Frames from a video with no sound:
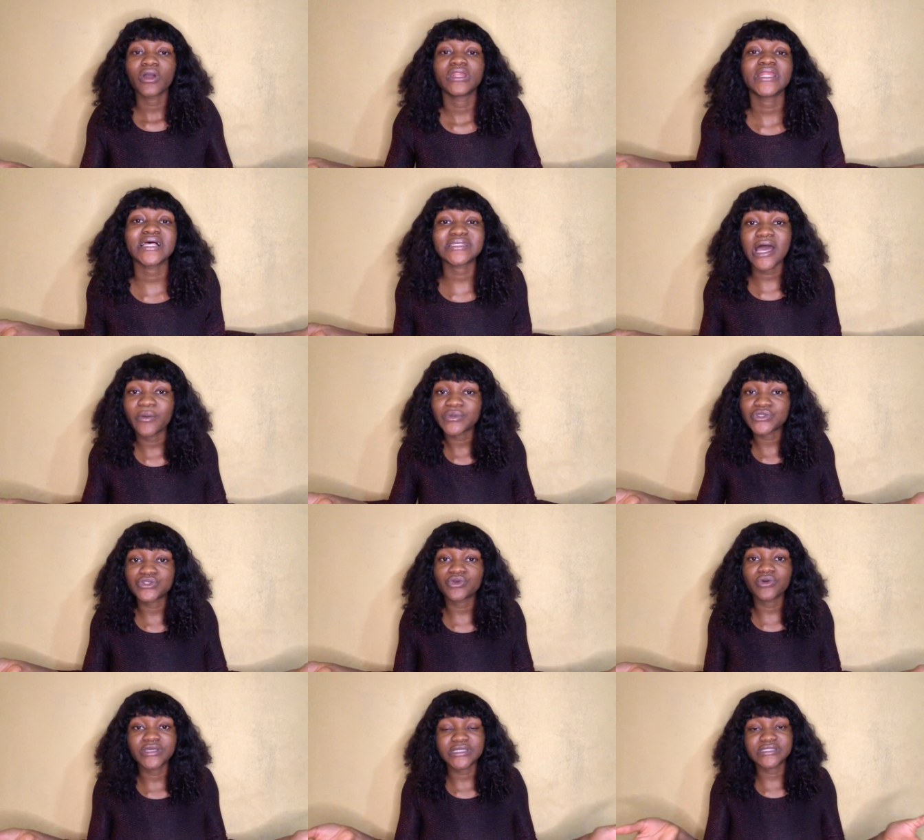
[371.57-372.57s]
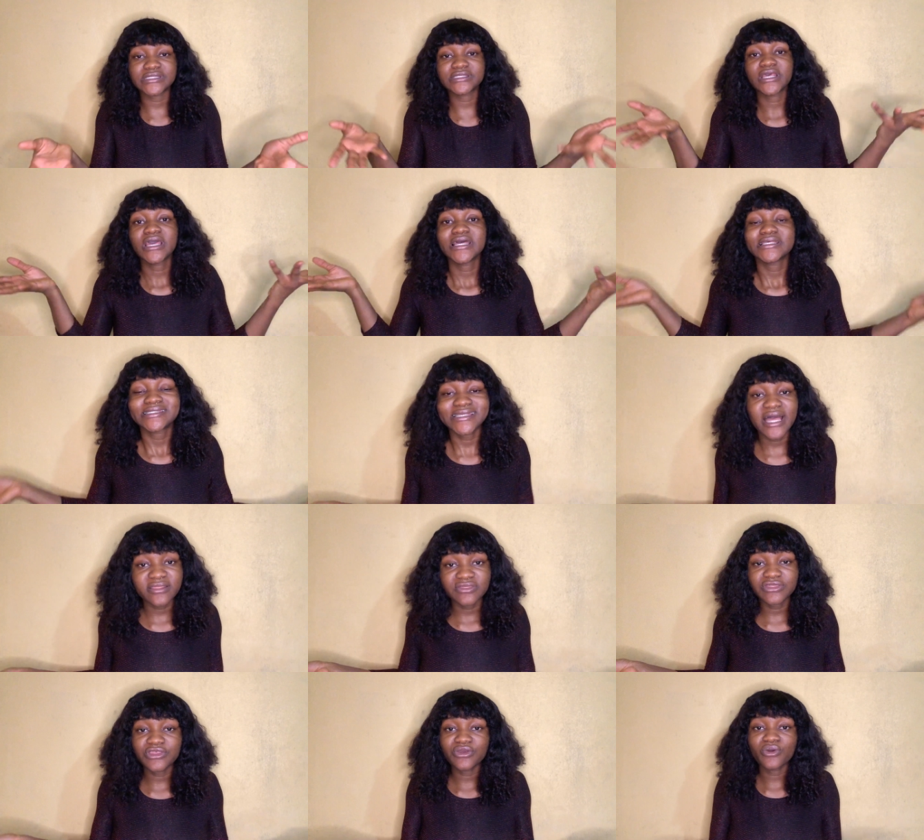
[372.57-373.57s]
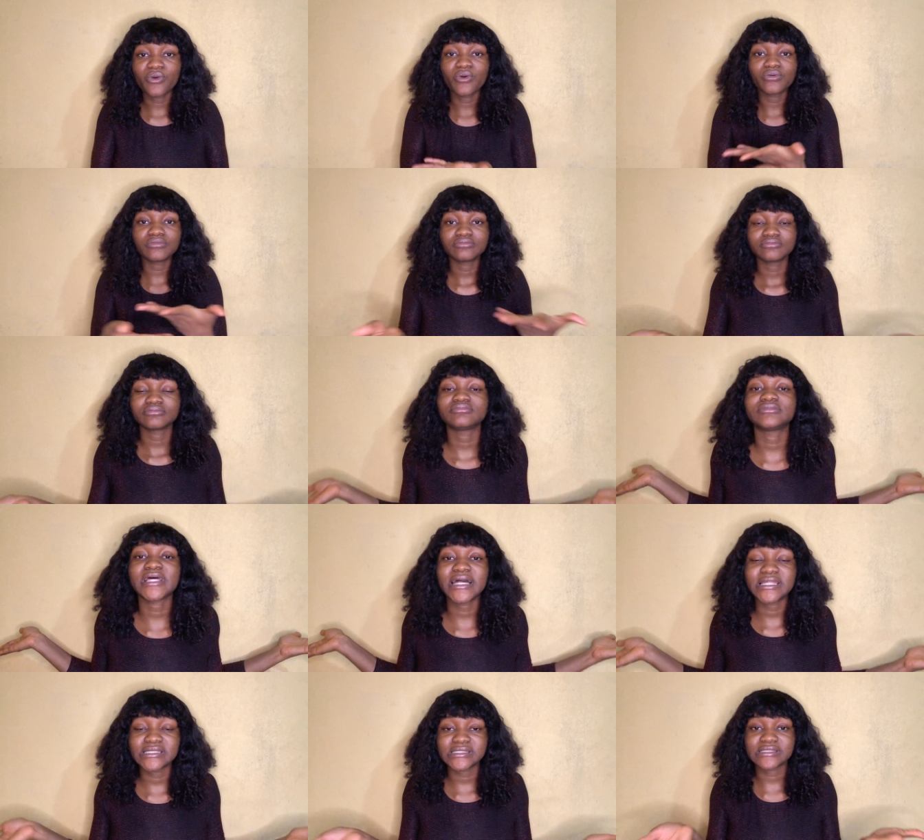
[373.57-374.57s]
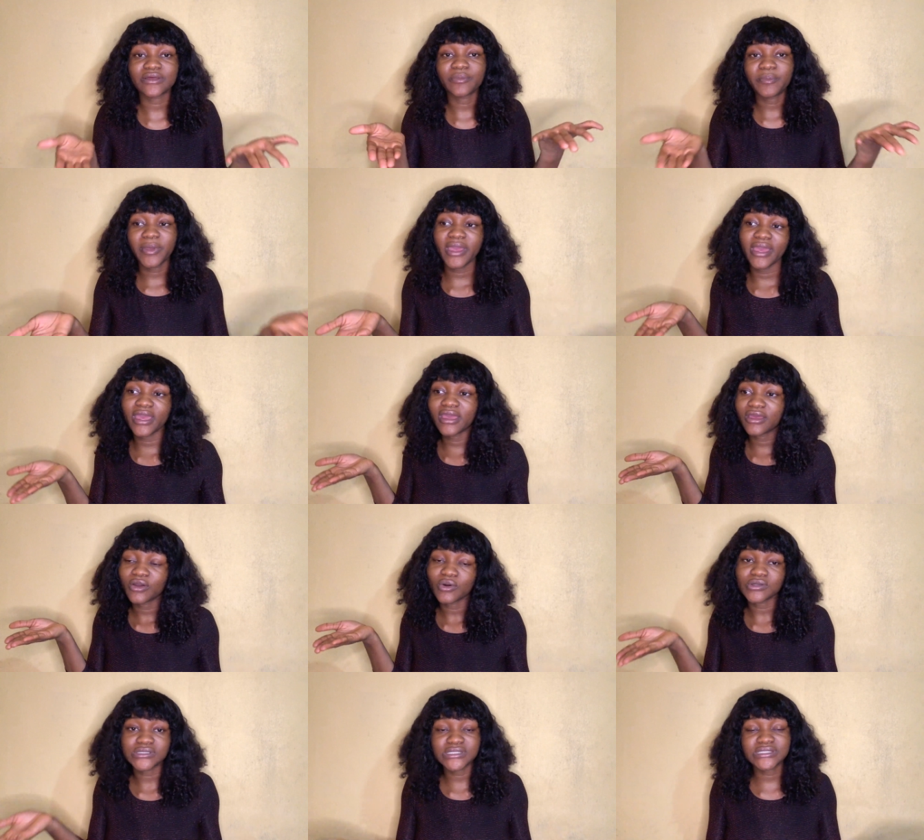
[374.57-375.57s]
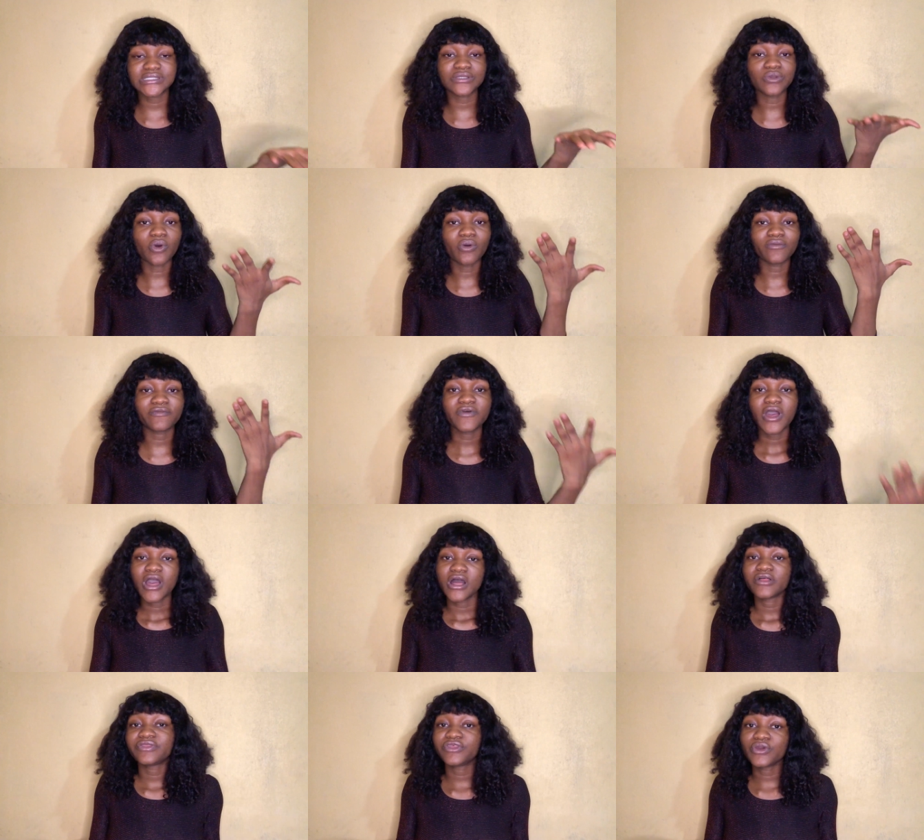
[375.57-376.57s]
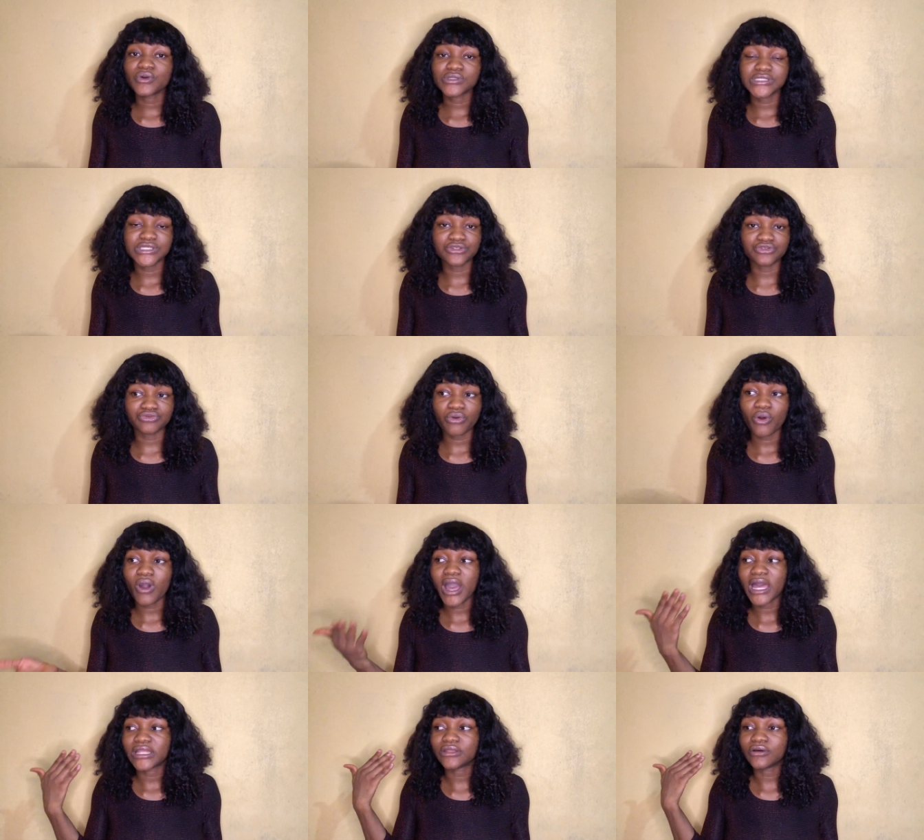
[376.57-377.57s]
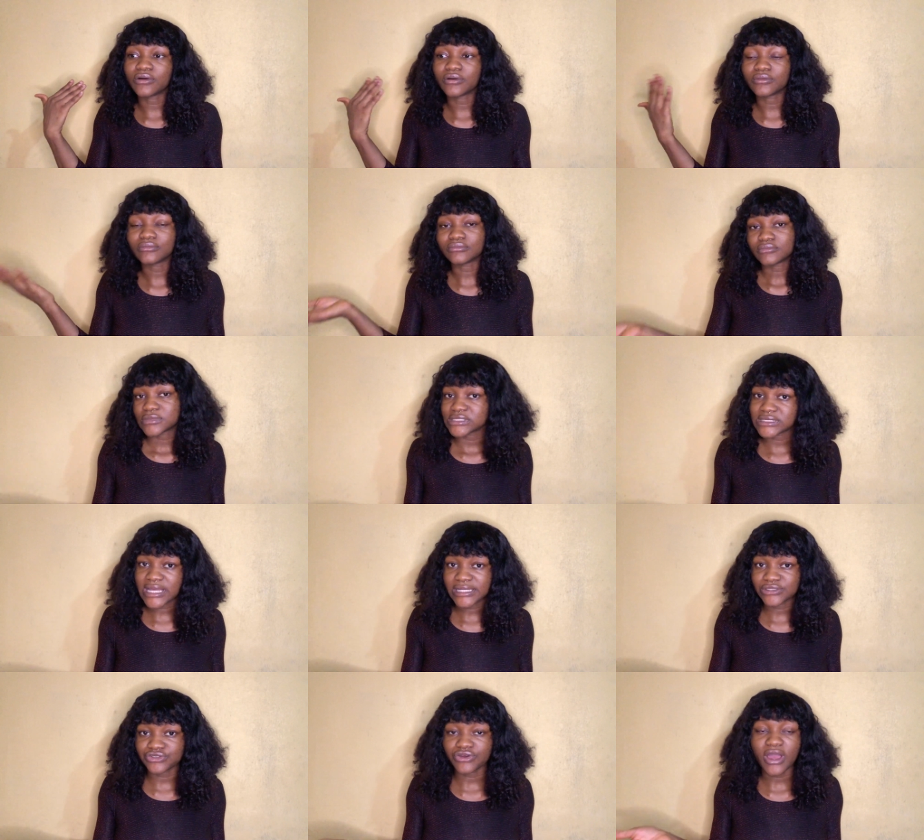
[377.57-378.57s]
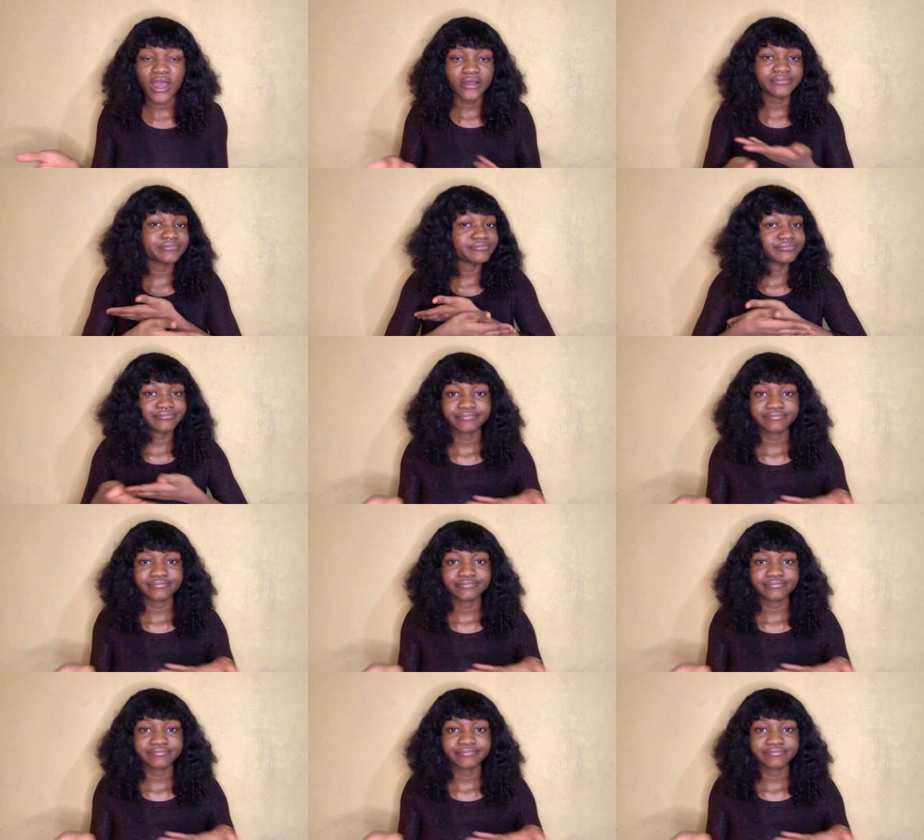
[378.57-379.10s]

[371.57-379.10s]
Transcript: that's how we saw it. Santheo, that is a pair consisting of Theo, Tidro, and Sandra,